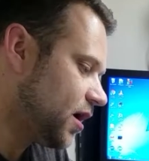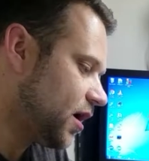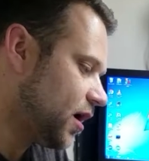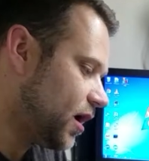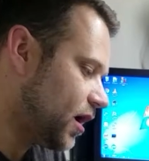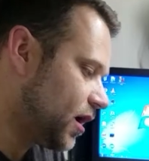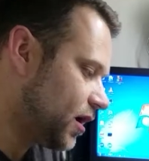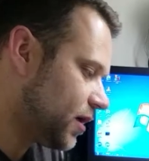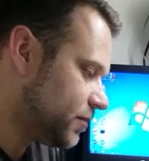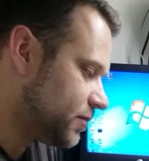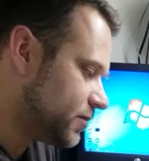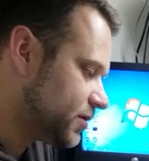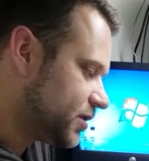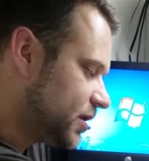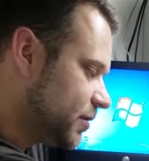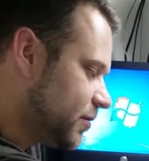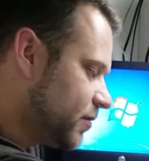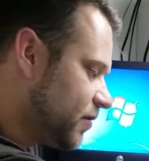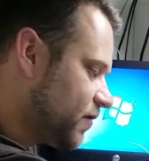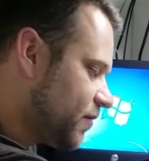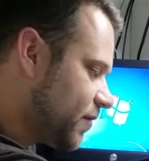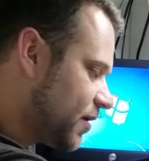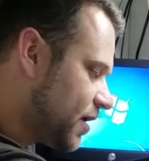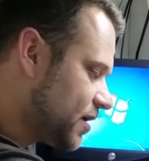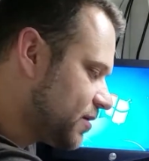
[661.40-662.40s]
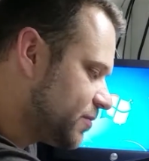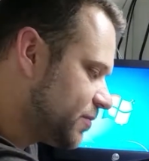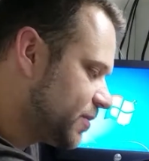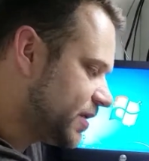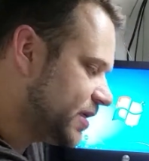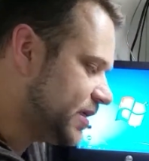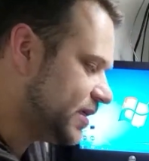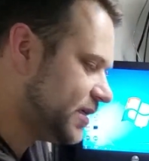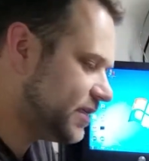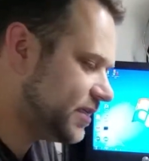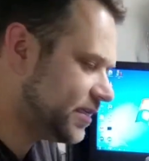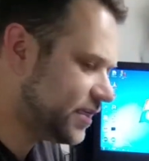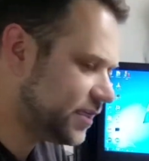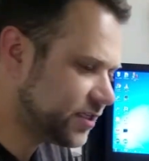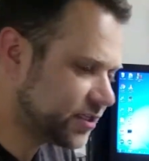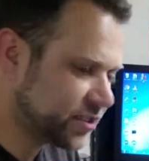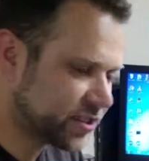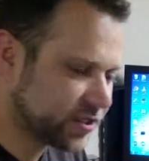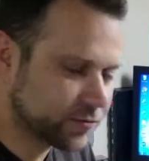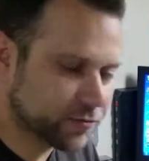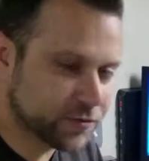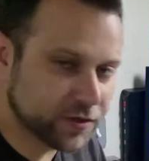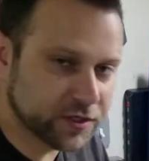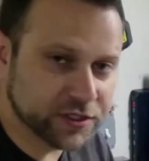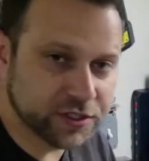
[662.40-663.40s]
some of my
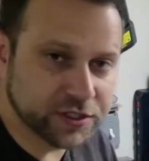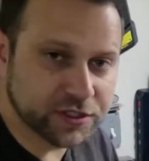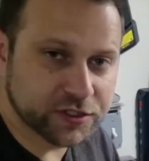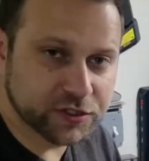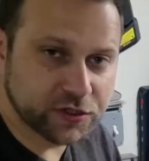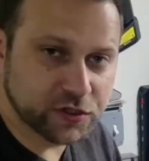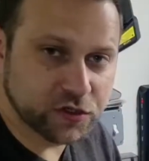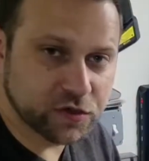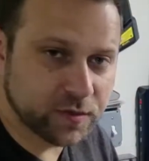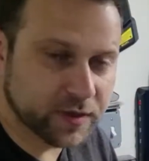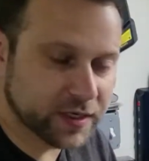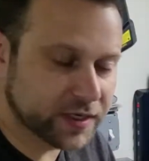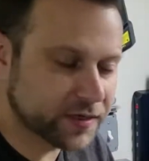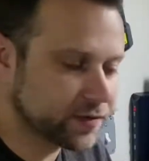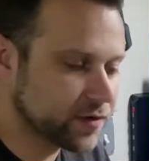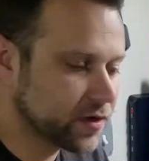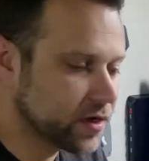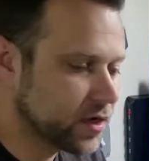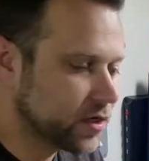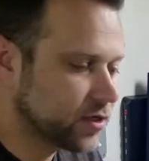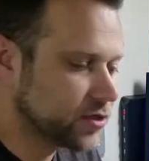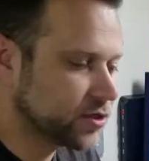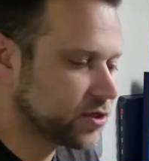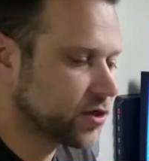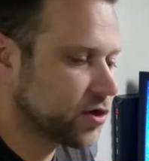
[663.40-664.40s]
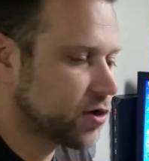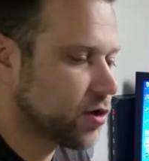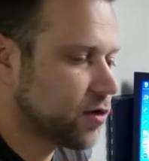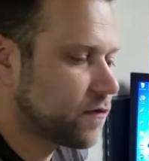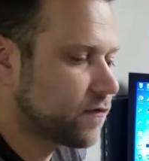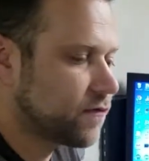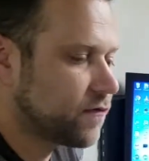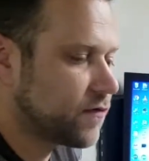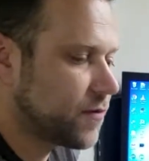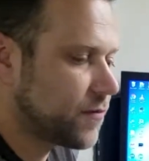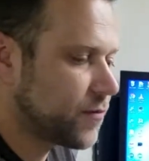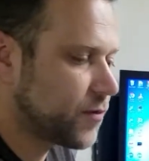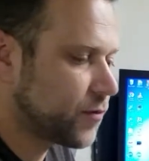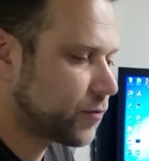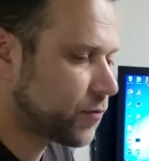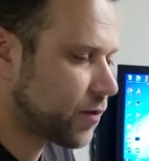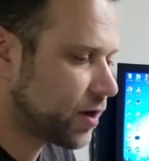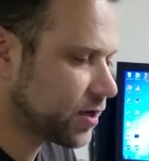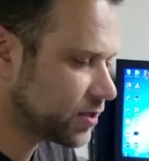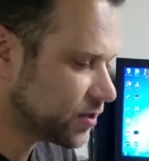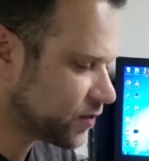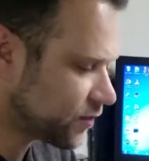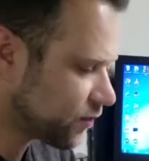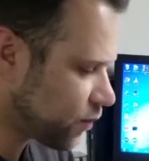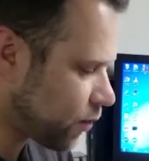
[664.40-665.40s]
PETG rigid tubing to go from the
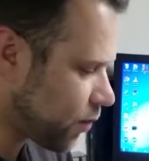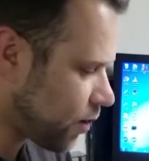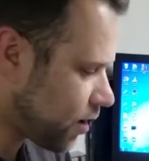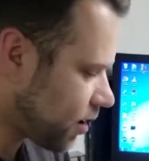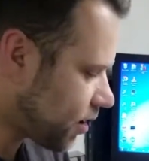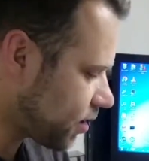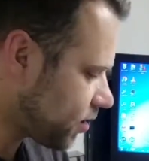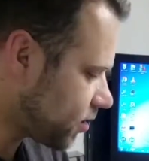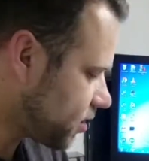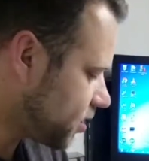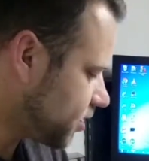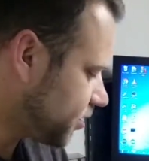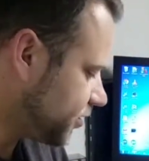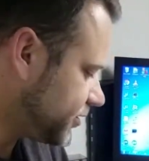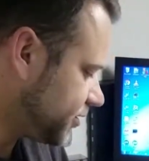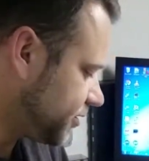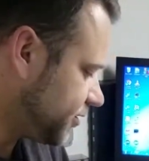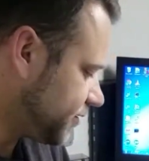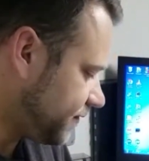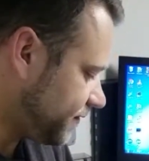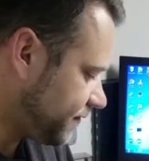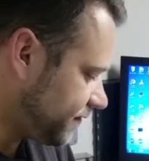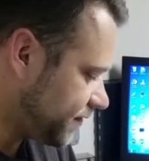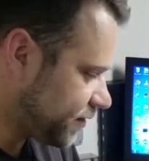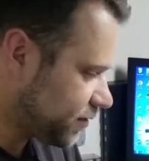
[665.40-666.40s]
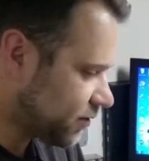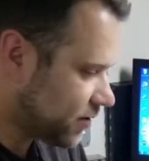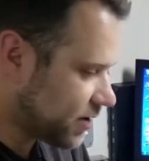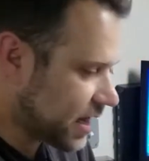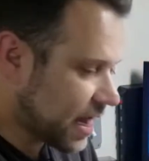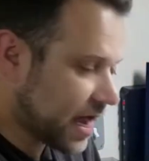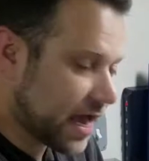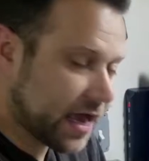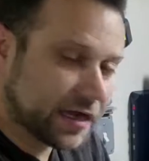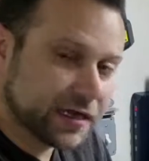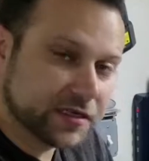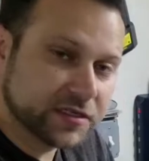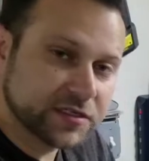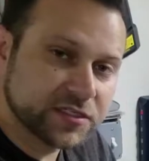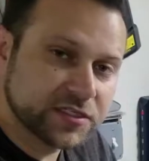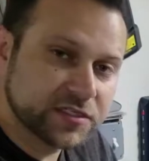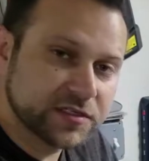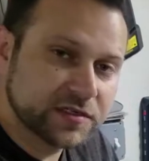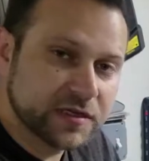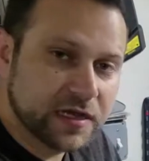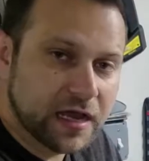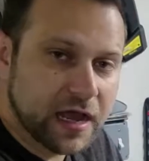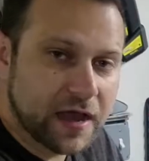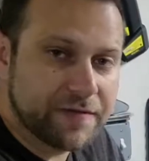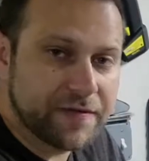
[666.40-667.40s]
reservoir to the Fury X,
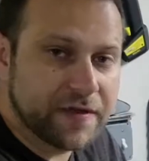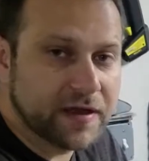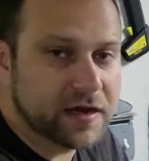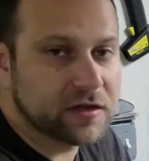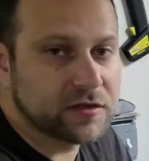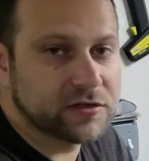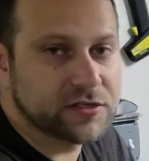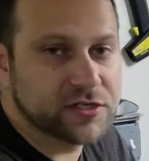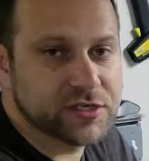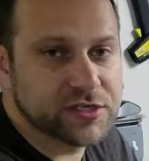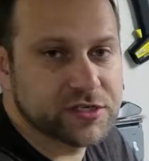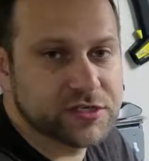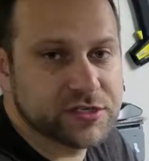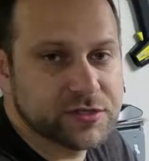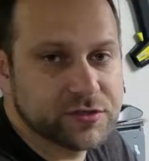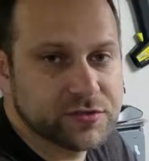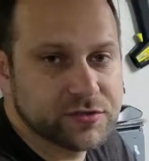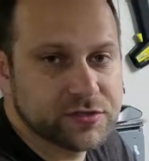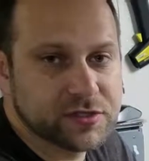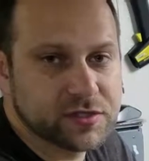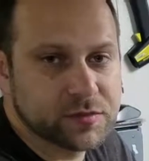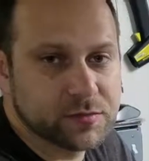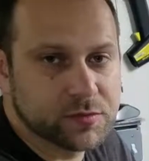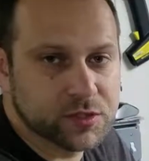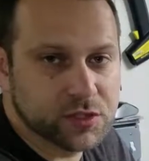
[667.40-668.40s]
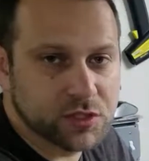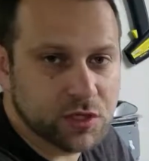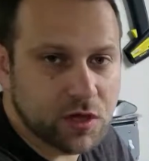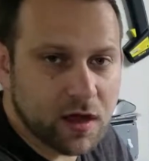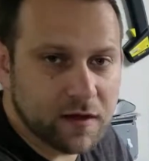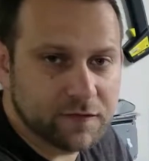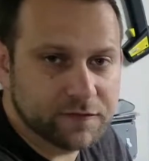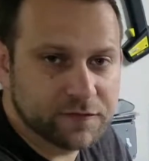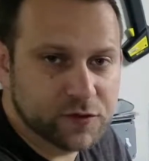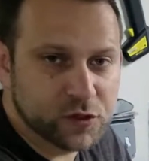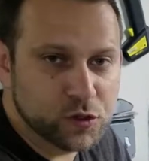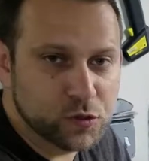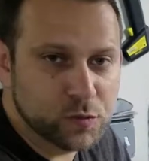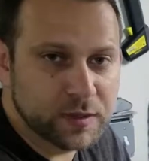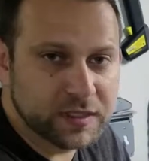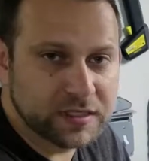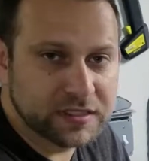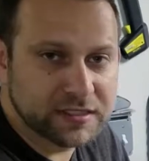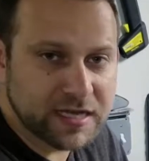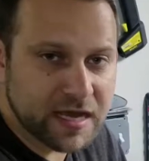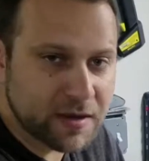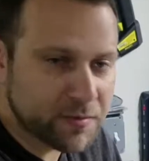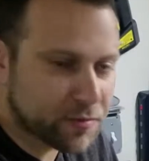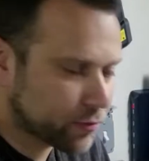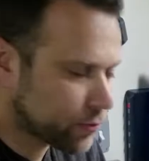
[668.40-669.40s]
and then I'll just use some soft tubing
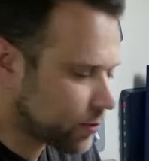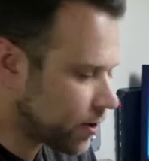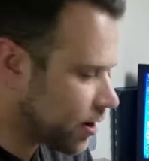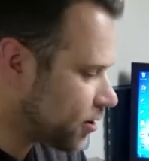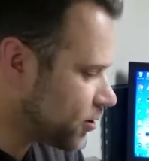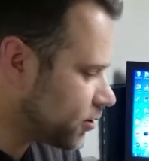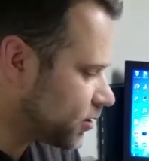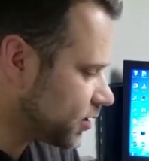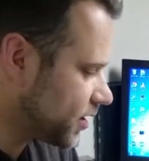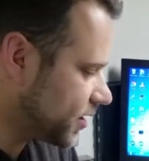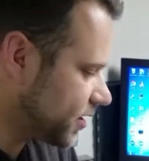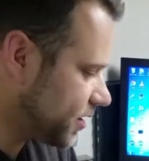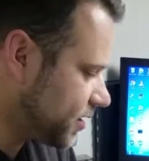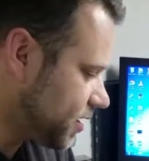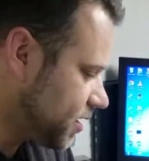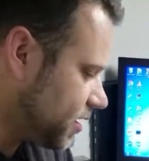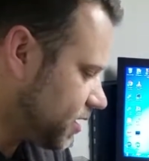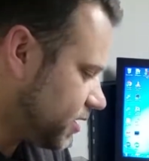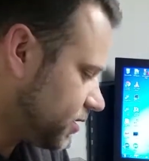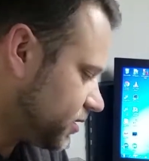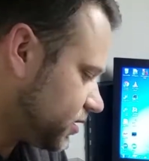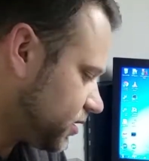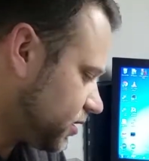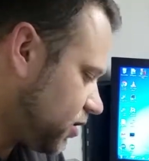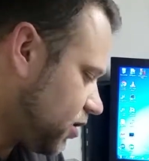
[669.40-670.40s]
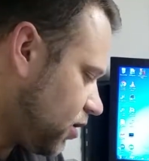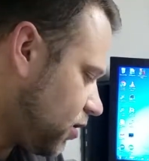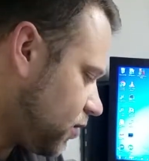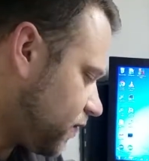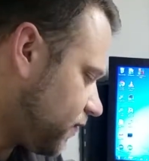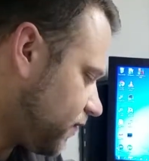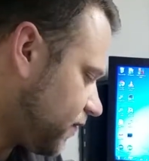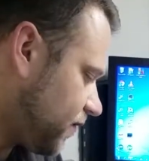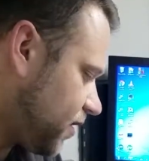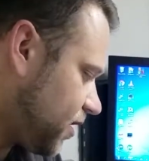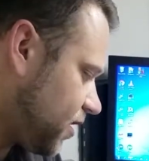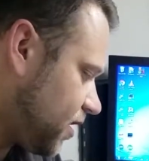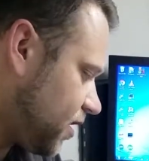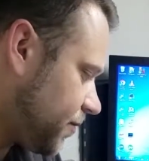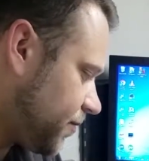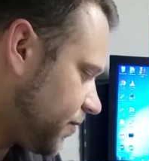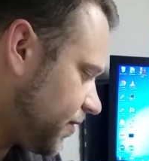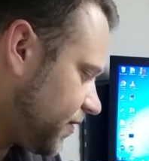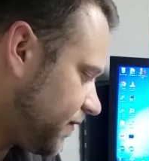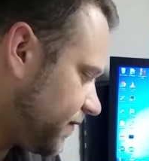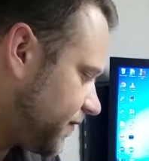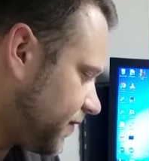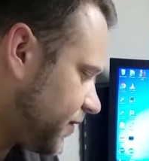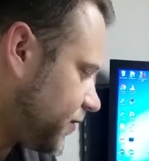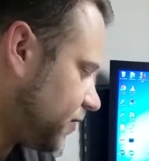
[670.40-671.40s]
temporarily to go from the
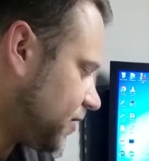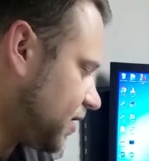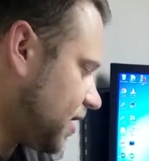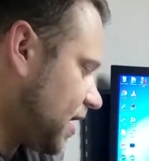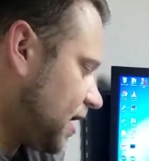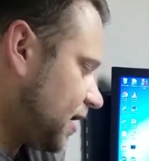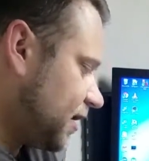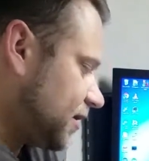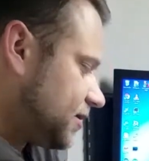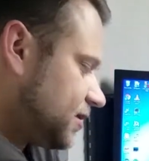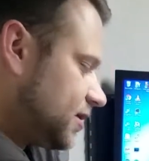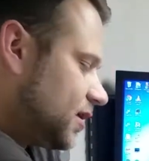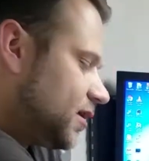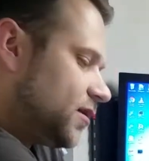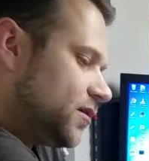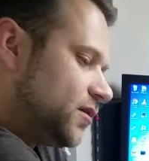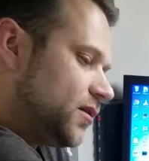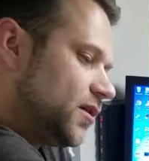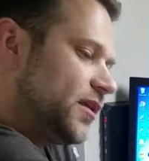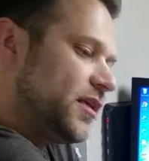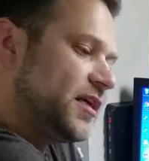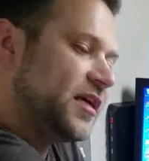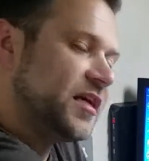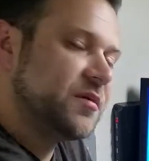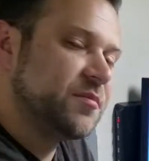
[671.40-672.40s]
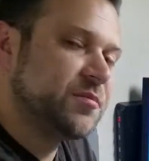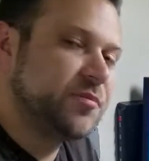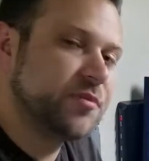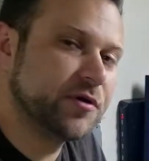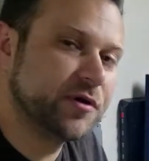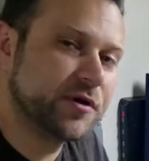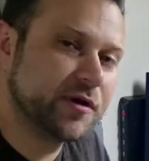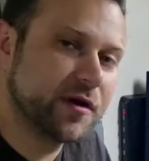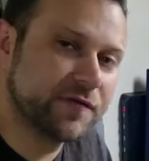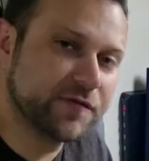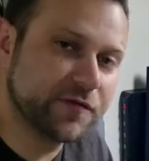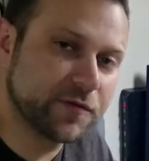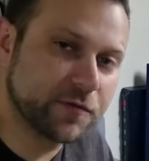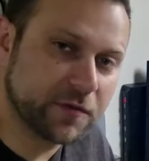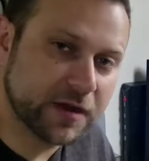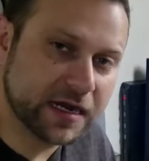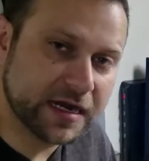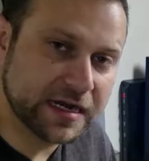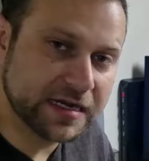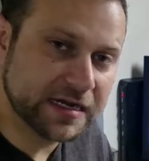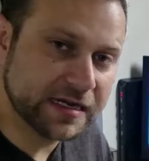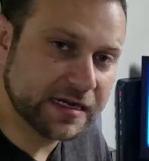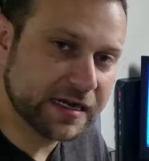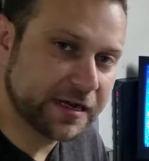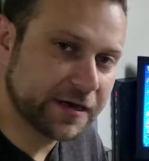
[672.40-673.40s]
Fury X to the input of the
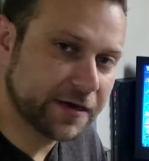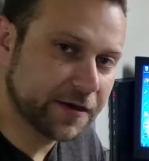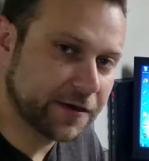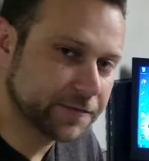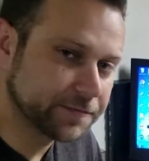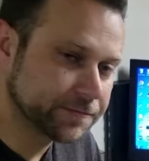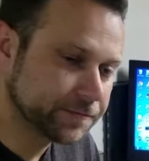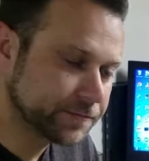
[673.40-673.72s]
radiator.